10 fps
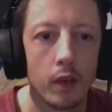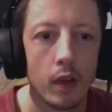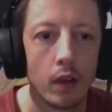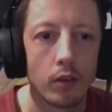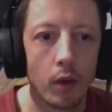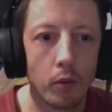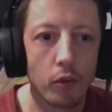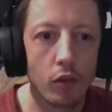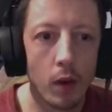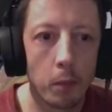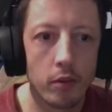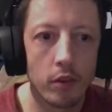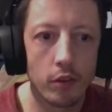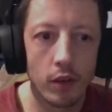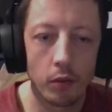So I'm just trying to
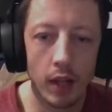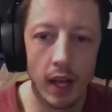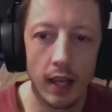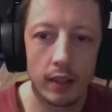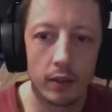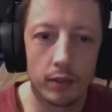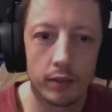position. It's like, hang on,